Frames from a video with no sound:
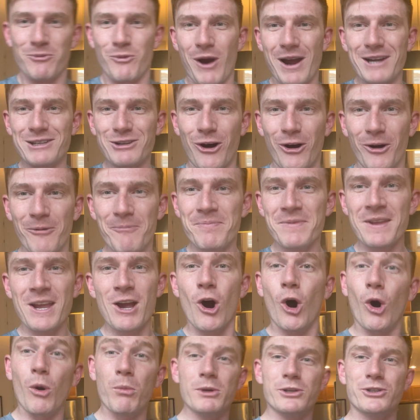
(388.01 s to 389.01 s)
Why not?
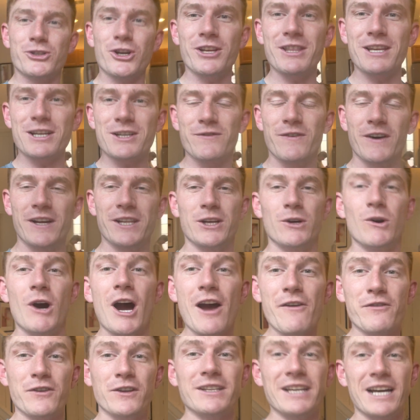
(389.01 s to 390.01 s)
Hope you enjoyed this video.
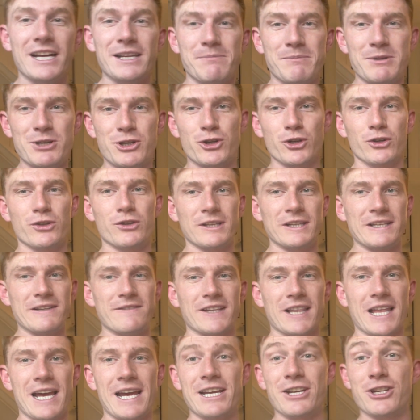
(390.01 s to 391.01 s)
If you did, be sure to leave a
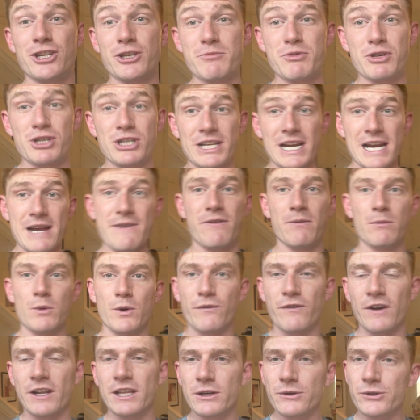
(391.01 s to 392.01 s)
like, subscribe for more
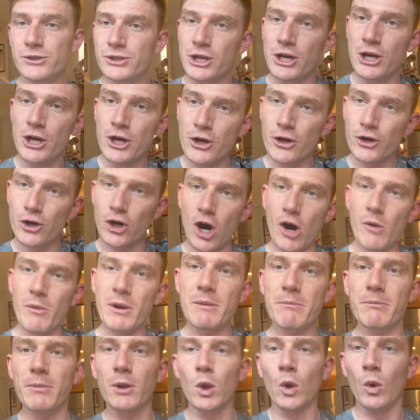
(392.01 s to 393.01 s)
videos,
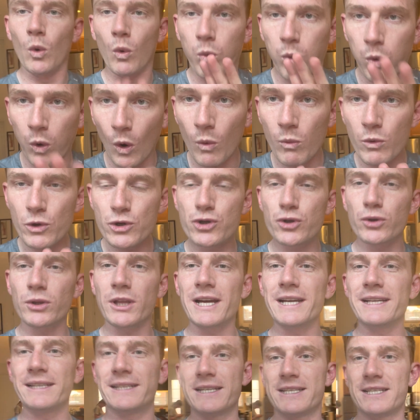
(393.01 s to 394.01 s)
comment below. What would you
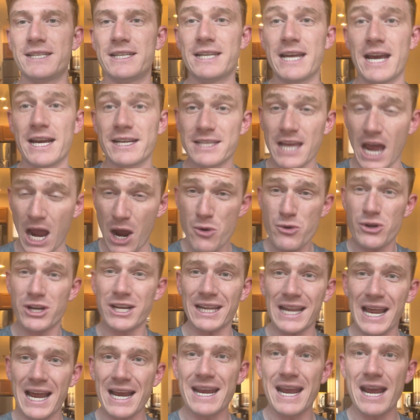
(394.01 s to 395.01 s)
like to see next? How
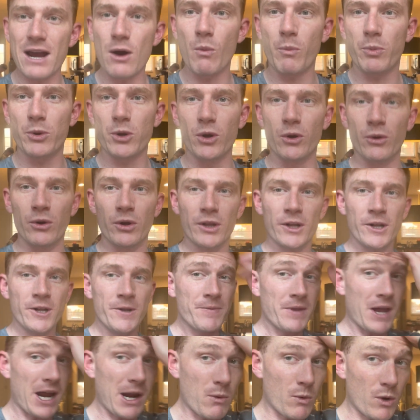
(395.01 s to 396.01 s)
can I help you?
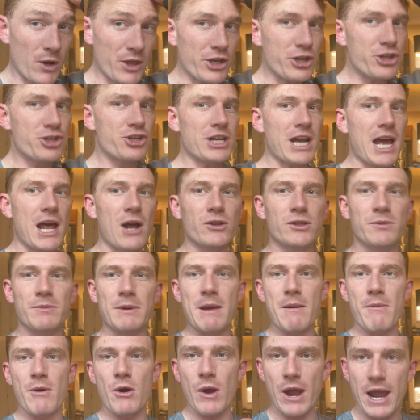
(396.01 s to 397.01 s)
I want this channel to
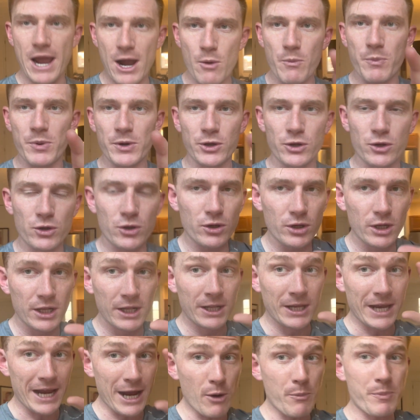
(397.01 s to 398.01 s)
be about helping you,
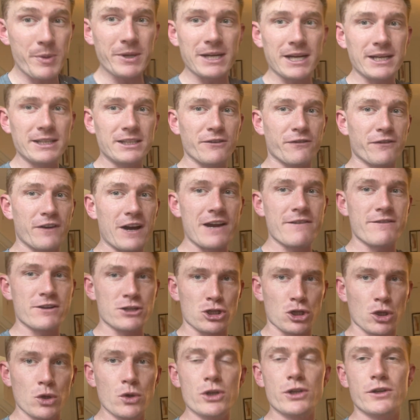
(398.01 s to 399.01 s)
helping
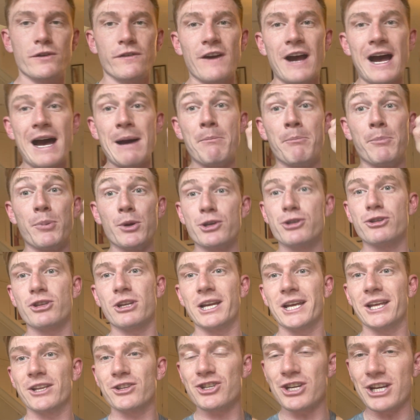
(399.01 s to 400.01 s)
9-to-5ers lose fat, boosting
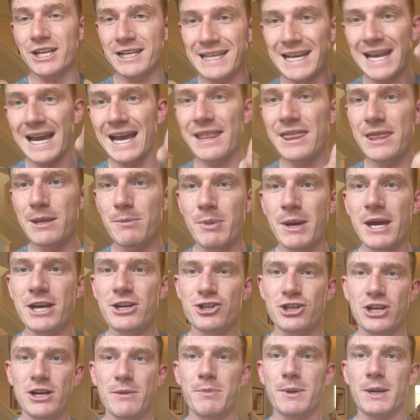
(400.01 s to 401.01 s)
energy and getting the best
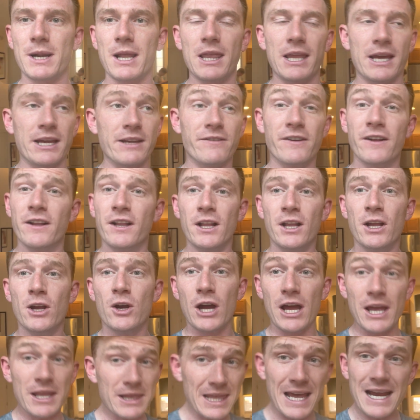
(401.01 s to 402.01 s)
shape of their life
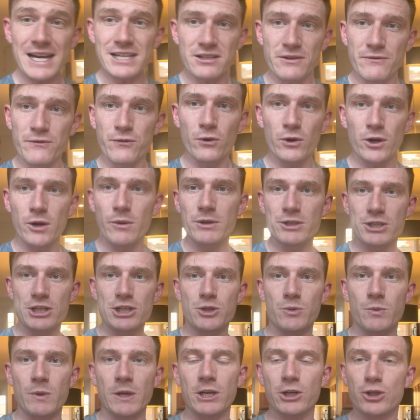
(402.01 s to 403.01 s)
in less than 4 hours
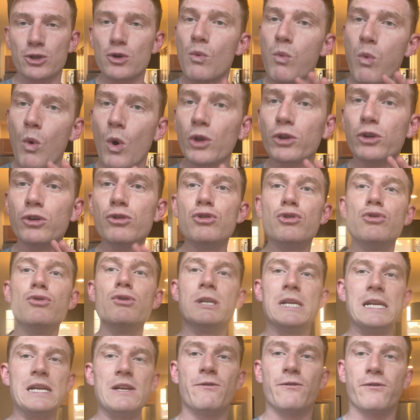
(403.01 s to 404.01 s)
each week. So what do you
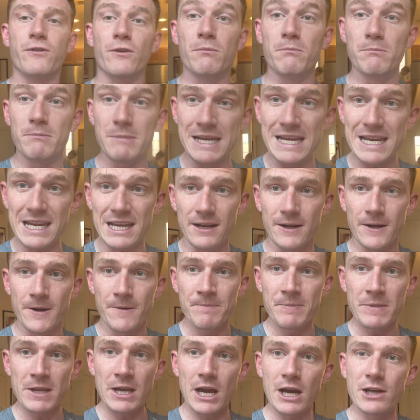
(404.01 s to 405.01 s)
need from me
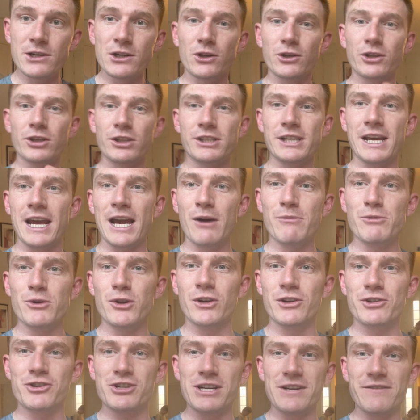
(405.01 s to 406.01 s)
in order to help you
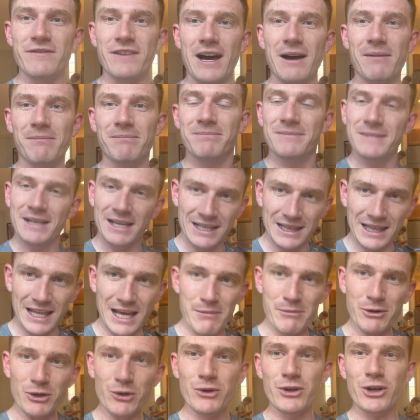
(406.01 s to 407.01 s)
achieve that?
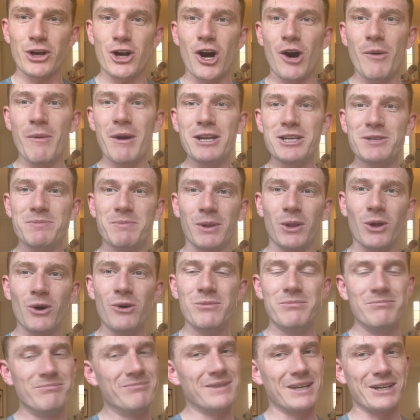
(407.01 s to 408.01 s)
Let me know in the comments
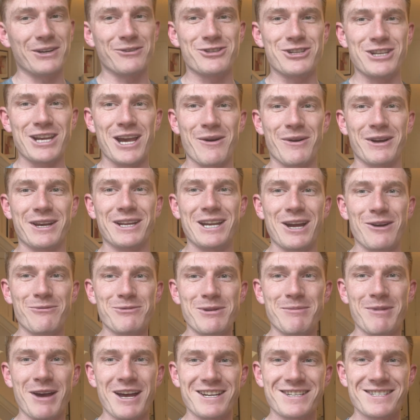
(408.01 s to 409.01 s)
below and I'll see how I can help
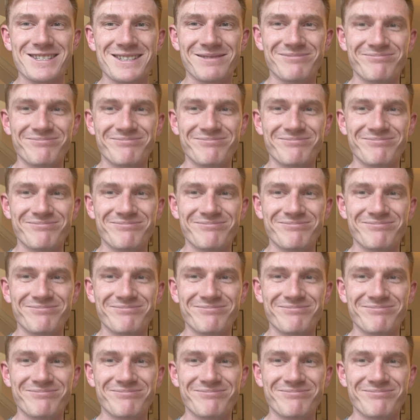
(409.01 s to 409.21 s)
you best.